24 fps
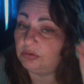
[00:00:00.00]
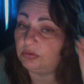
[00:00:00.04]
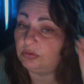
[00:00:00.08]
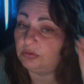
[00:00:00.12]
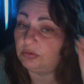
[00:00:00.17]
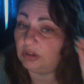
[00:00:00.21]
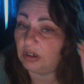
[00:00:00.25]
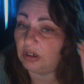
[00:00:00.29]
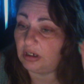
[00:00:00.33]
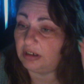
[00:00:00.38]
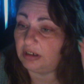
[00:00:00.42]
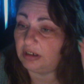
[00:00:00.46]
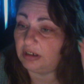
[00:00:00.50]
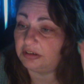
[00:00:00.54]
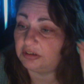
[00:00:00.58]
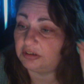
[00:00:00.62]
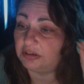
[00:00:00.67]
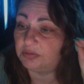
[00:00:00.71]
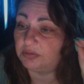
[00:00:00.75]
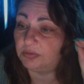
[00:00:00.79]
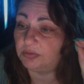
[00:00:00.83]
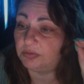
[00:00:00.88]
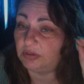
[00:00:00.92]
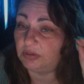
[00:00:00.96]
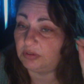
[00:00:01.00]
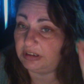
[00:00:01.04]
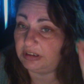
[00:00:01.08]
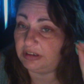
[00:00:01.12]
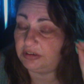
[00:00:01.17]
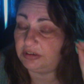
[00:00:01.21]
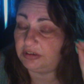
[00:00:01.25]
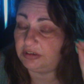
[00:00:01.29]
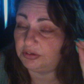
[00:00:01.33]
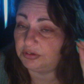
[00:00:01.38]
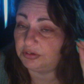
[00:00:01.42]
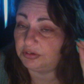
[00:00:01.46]
not
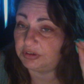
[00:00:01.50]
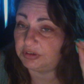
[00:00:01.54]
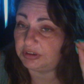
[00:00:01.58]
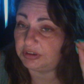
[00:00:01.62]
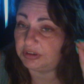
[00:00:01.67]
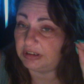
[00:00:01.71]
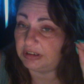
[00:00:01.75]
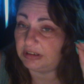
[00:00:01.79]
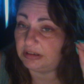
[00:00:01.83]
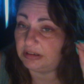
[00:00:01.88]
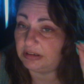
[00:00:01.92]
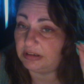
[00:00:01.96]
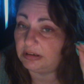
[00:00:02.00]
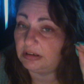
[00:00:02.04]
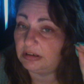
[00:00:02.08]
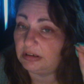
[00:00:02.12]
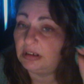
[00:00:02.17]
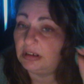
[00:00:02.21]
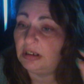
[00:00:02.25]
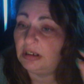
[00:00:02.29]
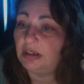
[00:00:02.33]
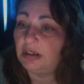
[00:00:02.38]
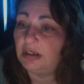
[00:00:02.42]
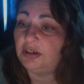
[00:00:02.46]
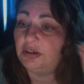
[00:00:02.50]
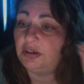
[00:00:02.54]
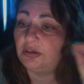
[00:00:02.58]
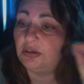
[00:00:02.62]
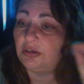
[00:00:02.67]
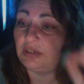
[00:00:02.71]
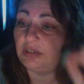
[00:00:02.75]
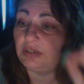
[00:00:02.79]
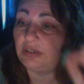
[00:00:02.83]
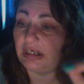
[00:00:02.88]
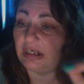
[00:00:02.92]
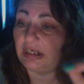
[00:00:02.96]
exfoliate your skin, your
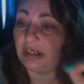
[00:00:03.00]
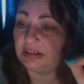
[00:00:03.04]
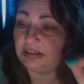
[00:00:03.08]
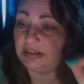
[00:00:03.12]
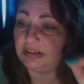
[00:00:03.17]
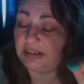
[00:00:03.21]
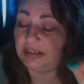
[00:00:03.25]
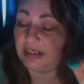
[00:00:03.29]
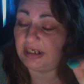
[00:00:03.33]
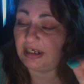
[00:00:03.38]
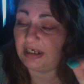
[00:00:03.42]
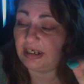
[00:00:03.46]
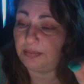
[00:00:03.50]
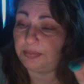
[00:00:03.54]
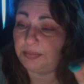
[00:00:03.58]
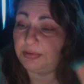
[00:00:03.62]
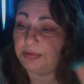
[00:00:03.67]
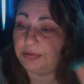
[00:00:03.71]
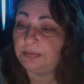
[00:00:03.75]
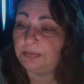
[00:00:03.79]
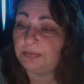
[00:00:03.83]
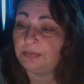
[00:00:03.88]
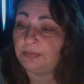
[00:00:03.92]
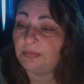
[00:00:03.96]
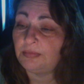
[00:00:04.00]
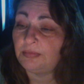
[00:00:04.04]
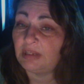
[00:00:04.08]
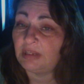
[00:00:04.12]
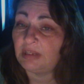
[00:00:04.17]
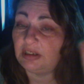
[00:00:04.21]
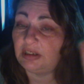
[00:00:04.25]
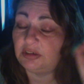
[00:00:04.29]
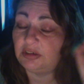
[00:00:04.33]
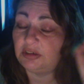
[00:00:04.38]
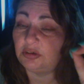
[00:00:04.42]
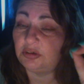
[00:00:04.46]
next step
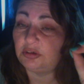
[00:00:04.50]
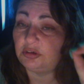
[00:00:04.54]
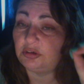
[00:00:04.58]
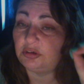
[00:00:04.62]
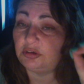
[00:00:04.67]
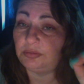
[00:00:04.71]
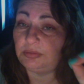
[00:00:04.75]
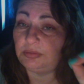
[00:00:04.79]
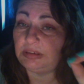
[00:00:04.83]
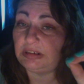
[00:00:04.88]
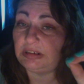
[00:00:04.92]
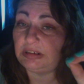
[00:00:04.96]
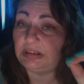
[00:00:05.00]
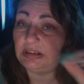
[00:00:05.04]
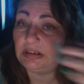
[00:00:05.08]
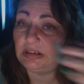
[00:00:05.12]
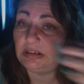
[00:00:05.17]
is going to be